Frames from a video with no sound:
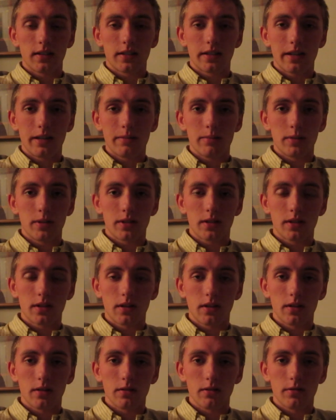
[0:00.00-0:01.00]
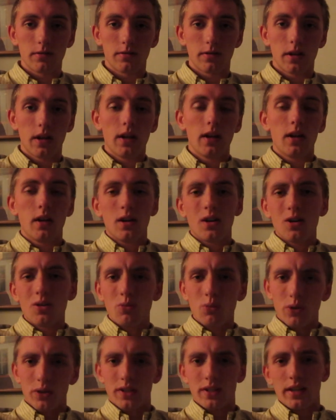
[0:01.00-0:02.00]
statement of
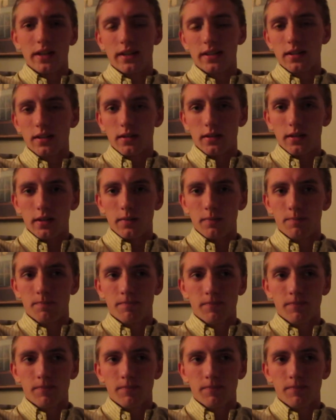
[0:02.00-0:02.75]
One Take Sunday.